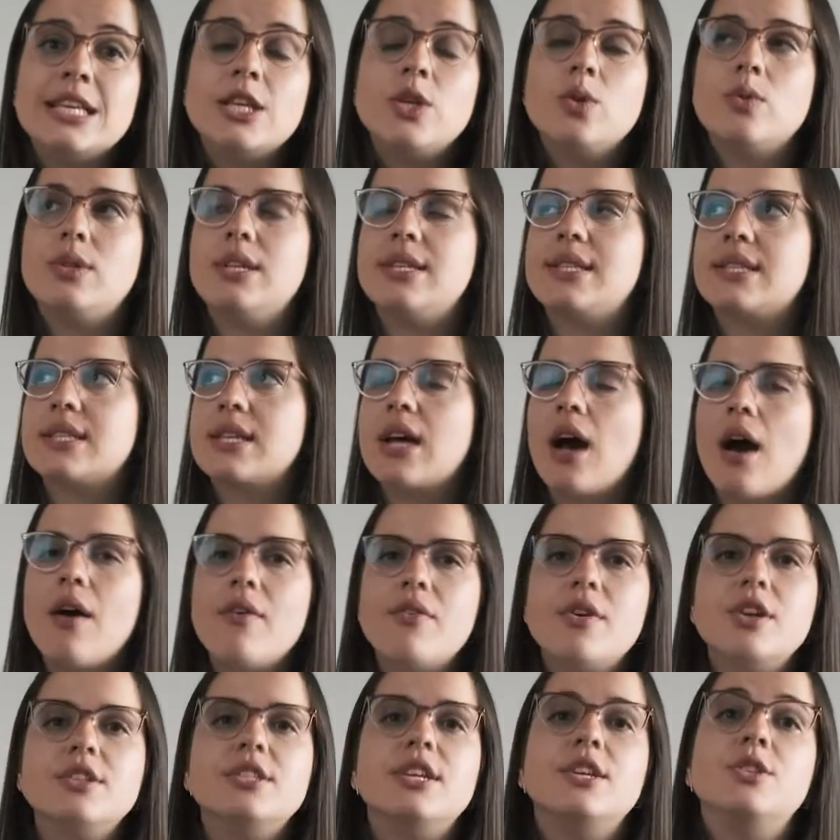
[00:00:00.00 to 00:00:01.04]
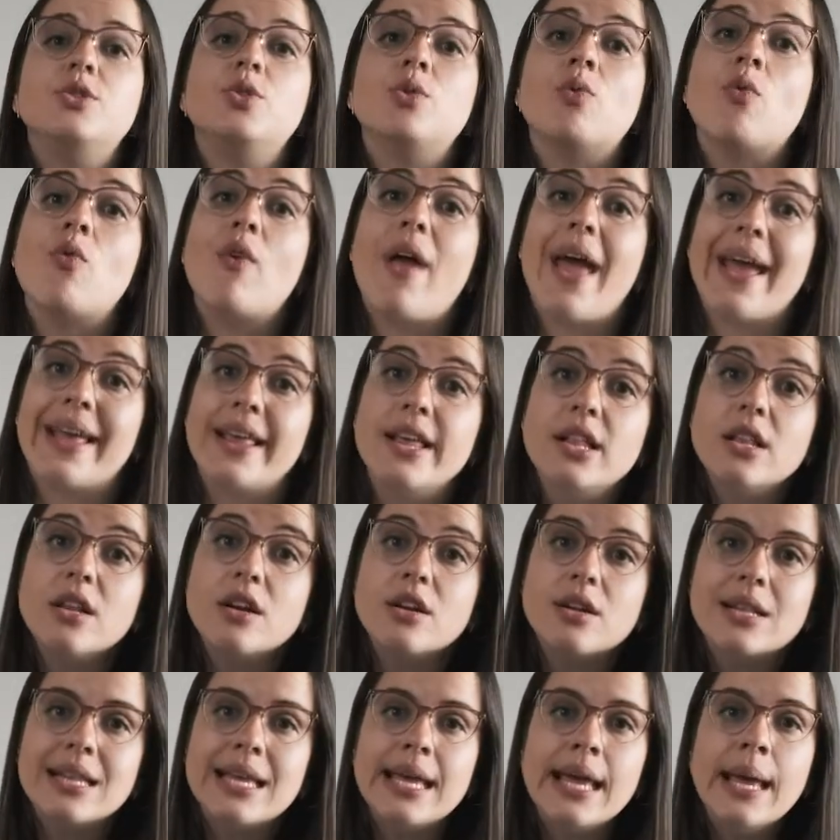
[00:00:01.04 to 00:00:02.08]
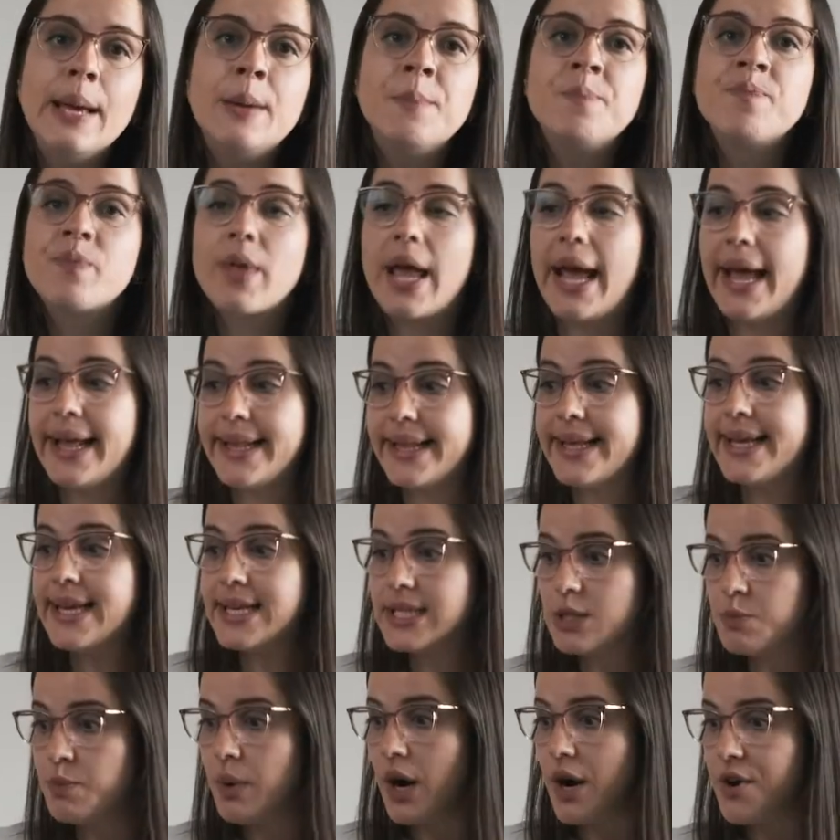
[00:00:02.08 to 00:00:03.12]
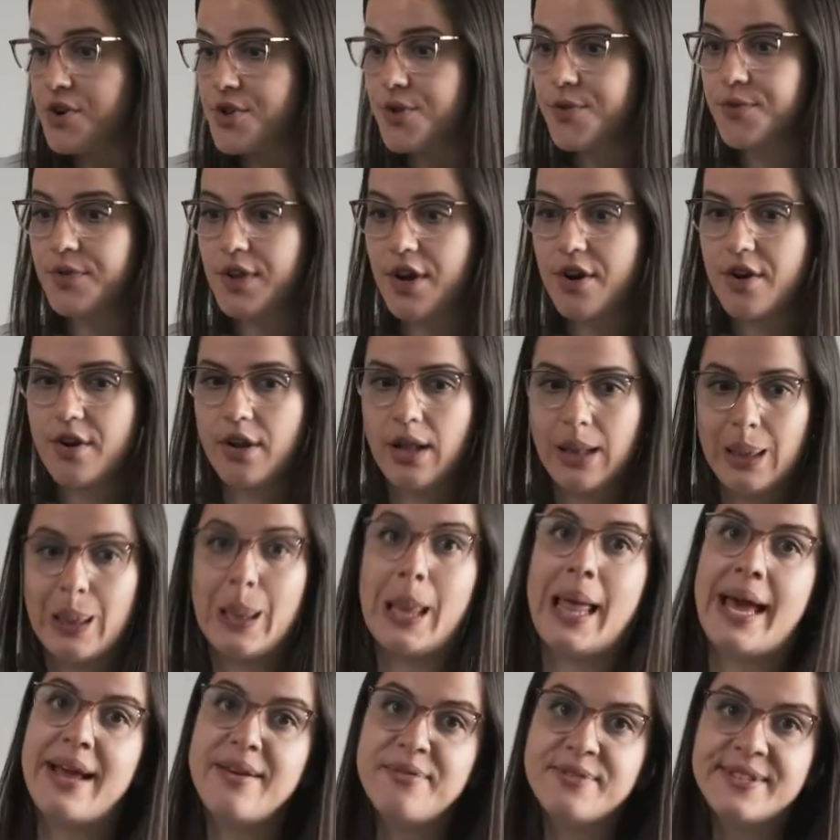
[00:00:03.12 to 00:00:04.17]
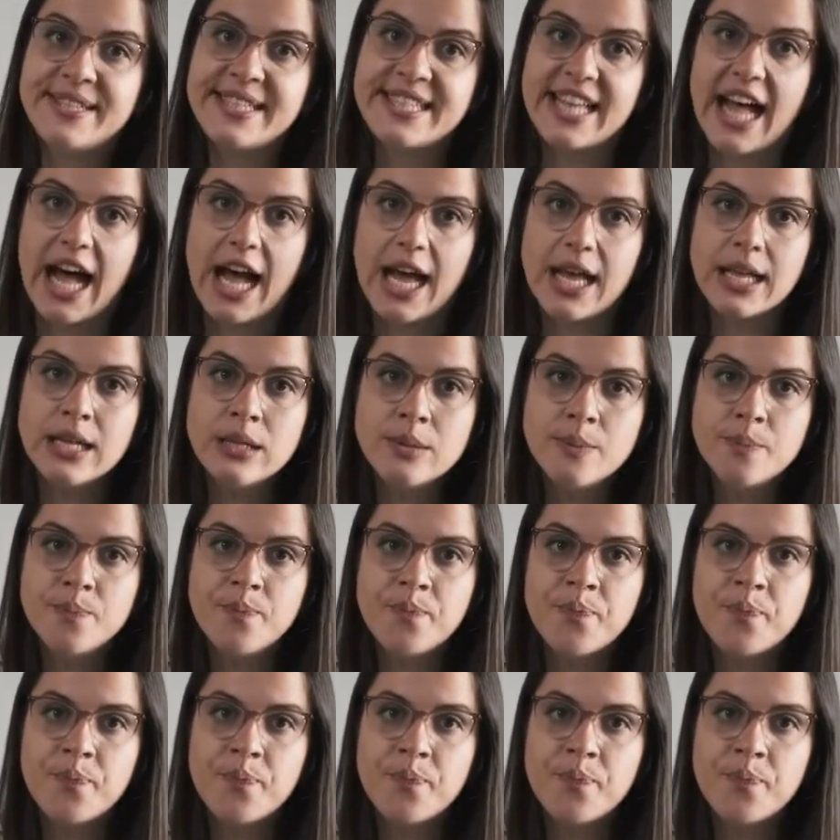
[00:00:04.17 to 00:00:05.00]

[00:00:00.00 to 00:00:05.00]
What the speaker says: you discover they do regularly and is part of their lifestyle.